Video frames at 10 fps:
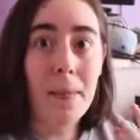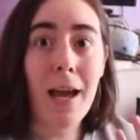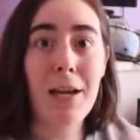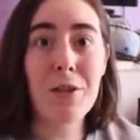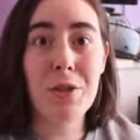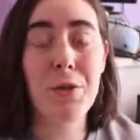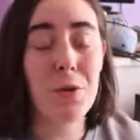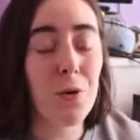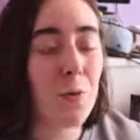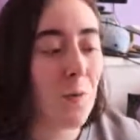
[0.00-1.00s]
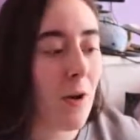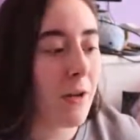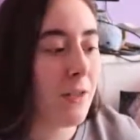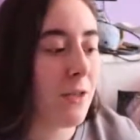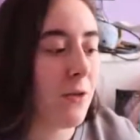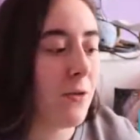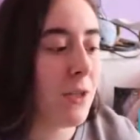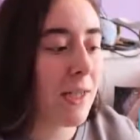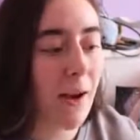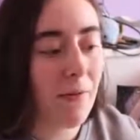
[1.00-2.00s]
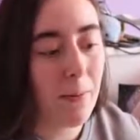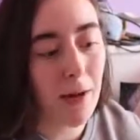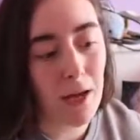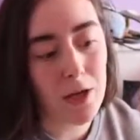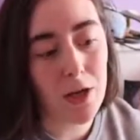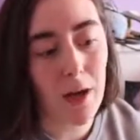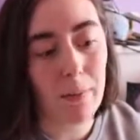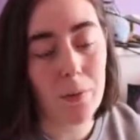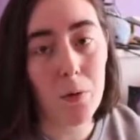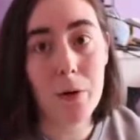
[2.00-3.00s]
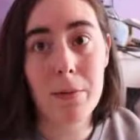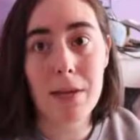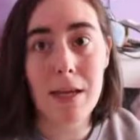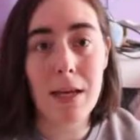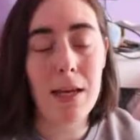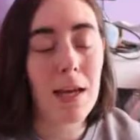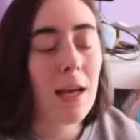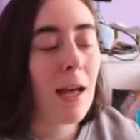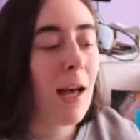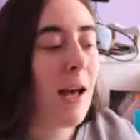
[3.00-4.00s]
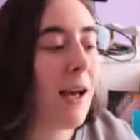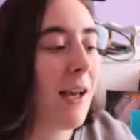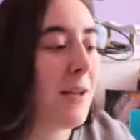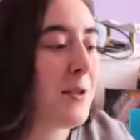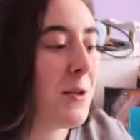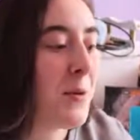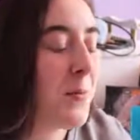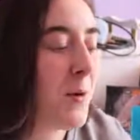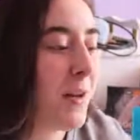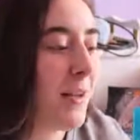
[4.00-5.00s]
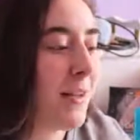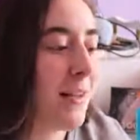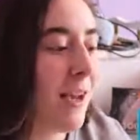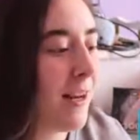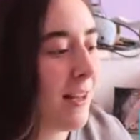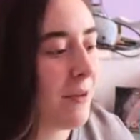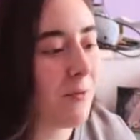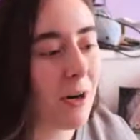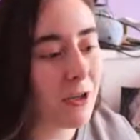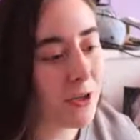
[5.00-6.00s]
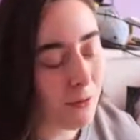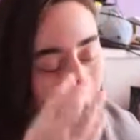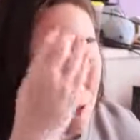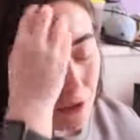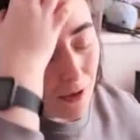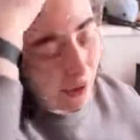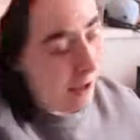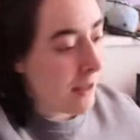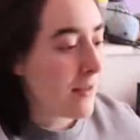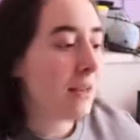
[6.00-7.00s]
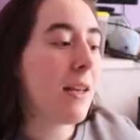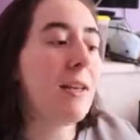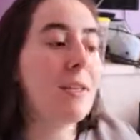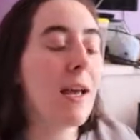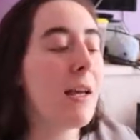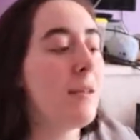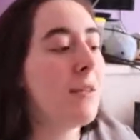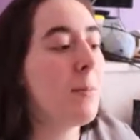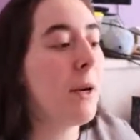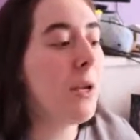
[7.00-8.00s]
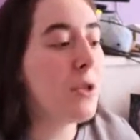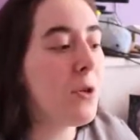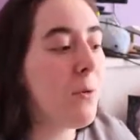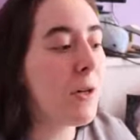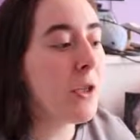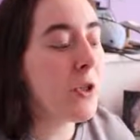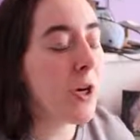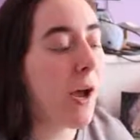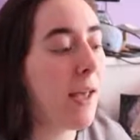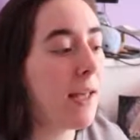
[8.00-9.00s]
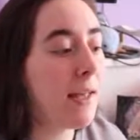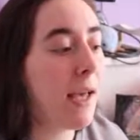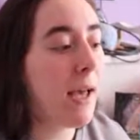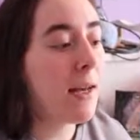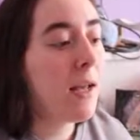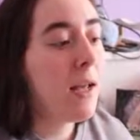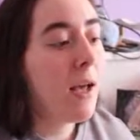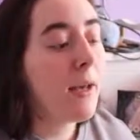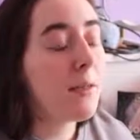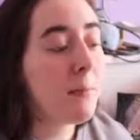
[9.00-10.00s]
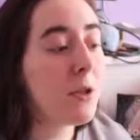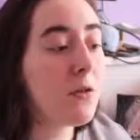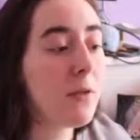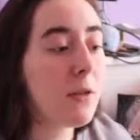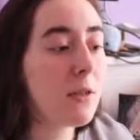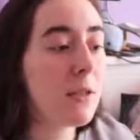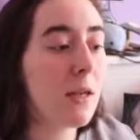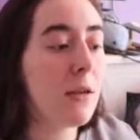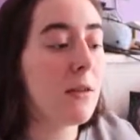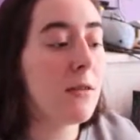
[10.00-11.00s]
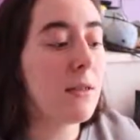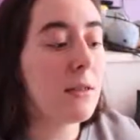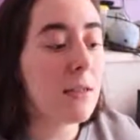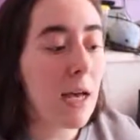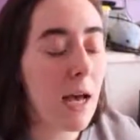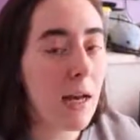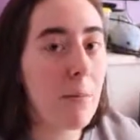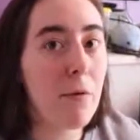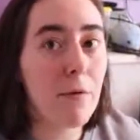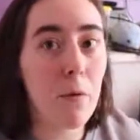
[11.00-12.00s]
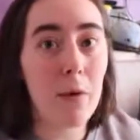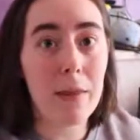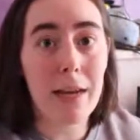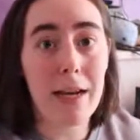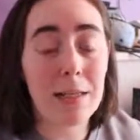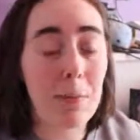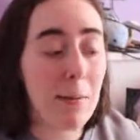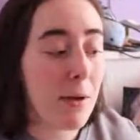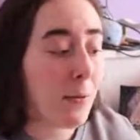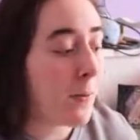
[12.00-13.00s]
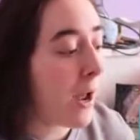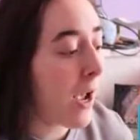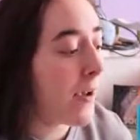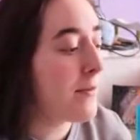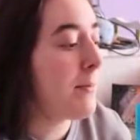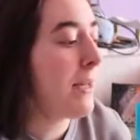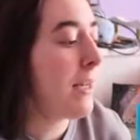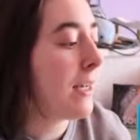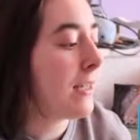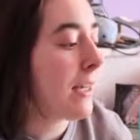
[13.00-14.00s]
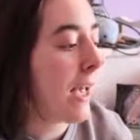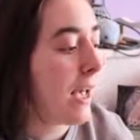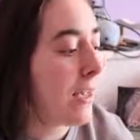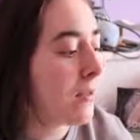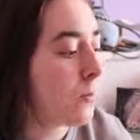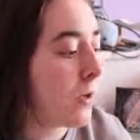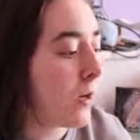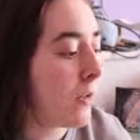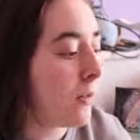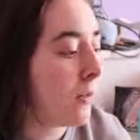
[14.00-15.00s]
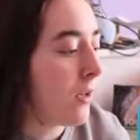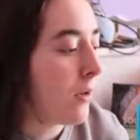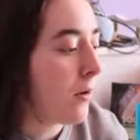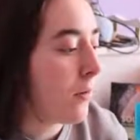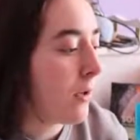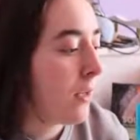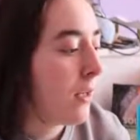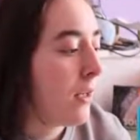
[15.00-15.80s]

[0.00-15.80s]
I do want to just have them age up normally. I don't want to kind of like rush through things in a sense, but I do want to try and get as much of her skills done before the next baby arrives because, as we all know,